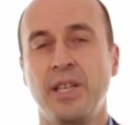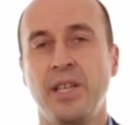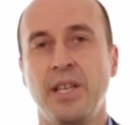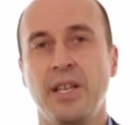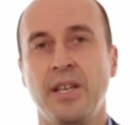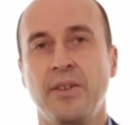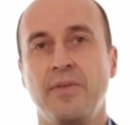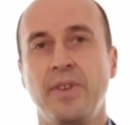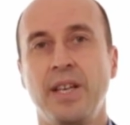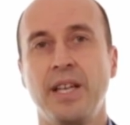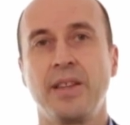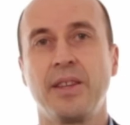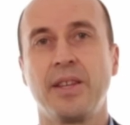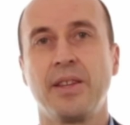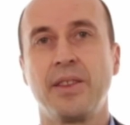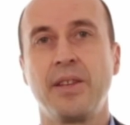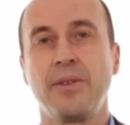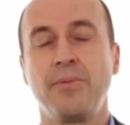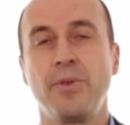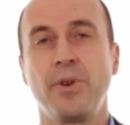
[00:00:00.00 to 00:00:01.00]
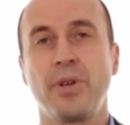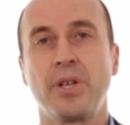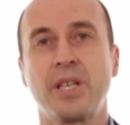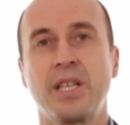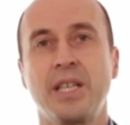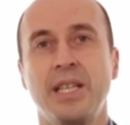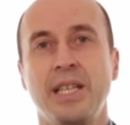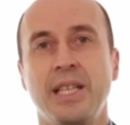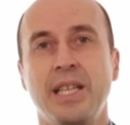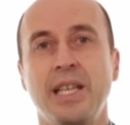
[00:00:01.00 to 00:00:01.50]
when they work
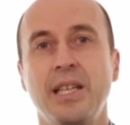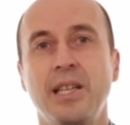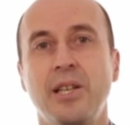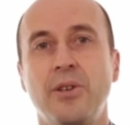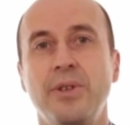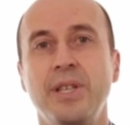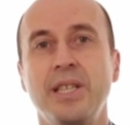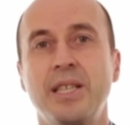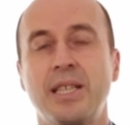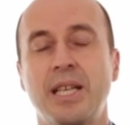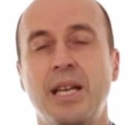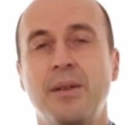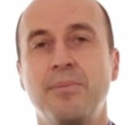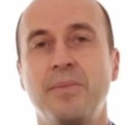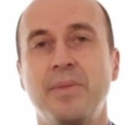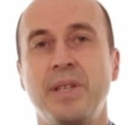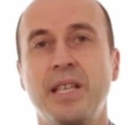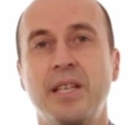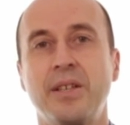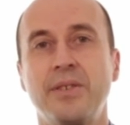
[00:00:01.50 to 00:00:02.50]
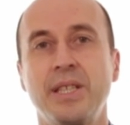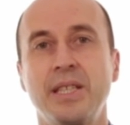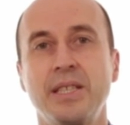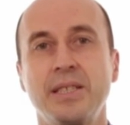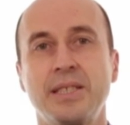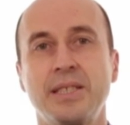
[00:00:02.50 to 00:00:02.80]
in low-income areas.